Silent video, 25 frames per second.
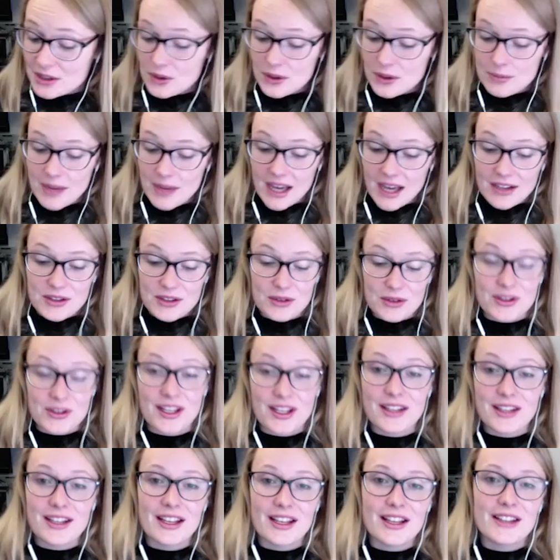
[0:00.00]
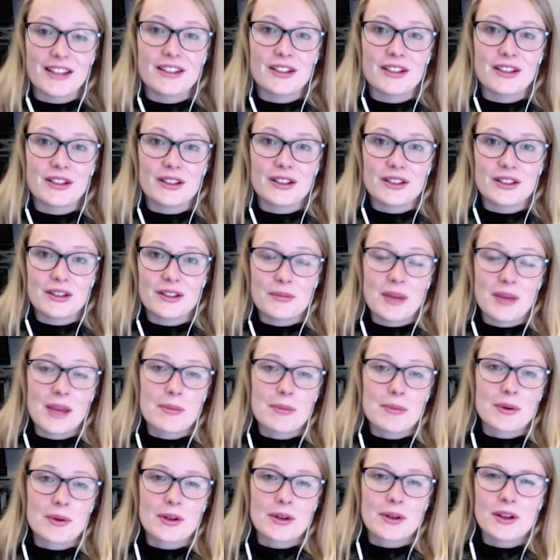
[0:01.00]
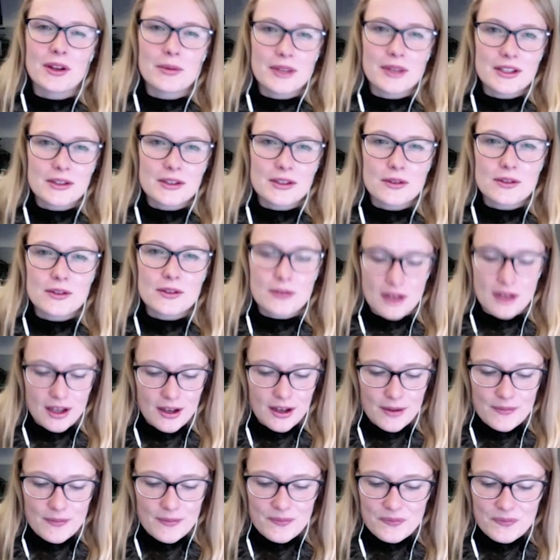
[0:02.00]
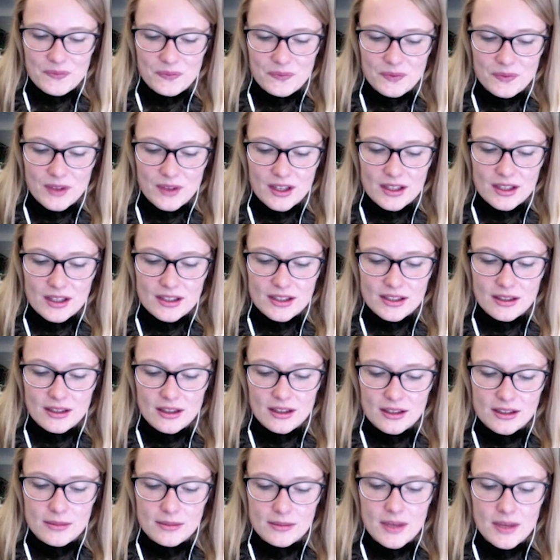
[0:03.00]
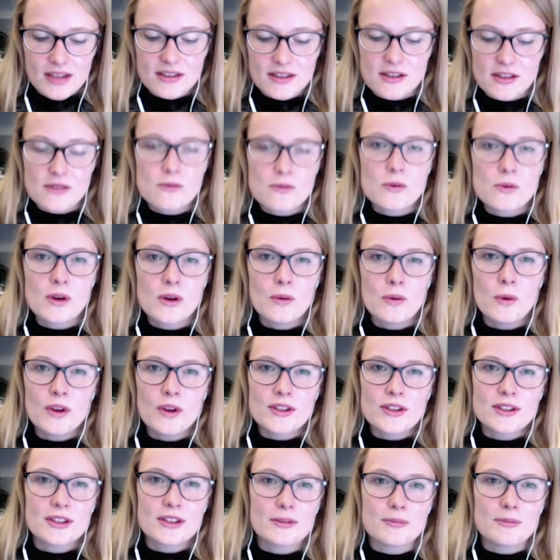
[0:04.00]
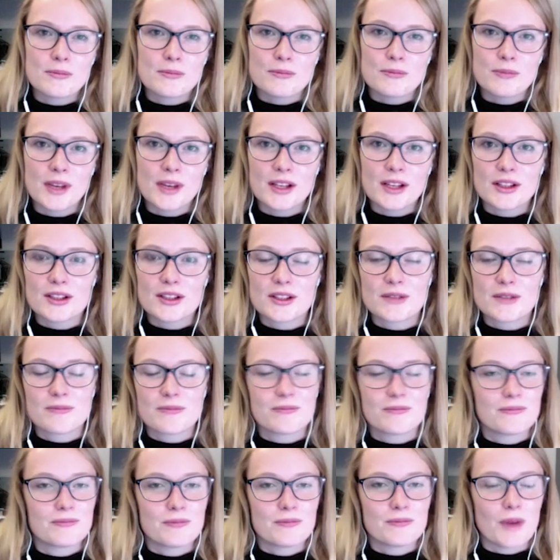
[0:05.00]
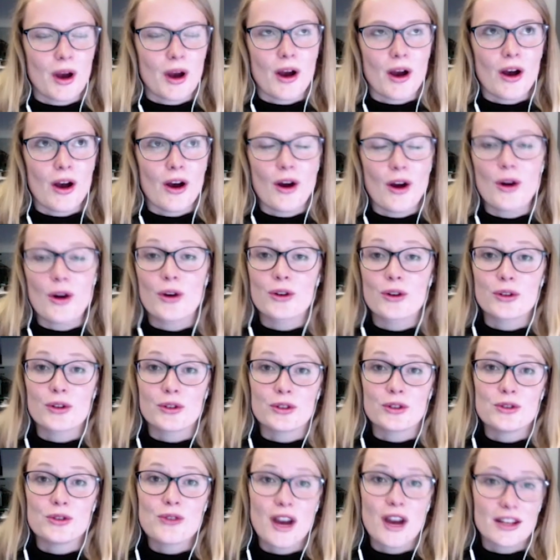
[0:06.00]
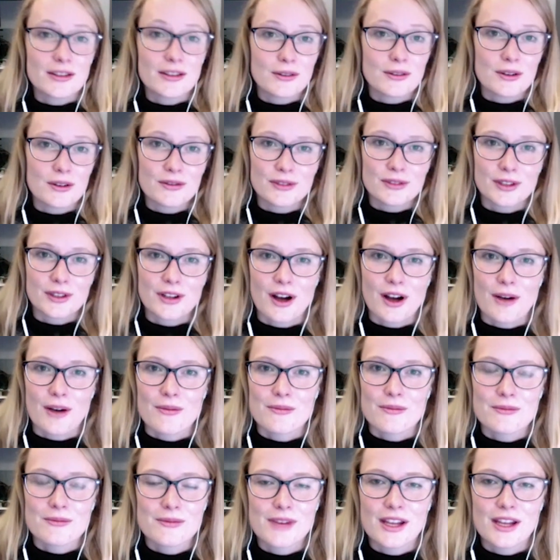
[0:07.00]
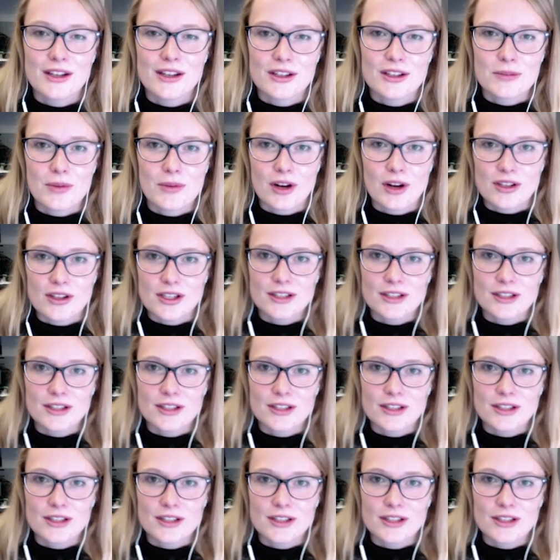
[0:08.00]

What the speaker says: back to then the paper a little bit. So, so Sebastian, what was the biggest hurdle you had to overcome in this project?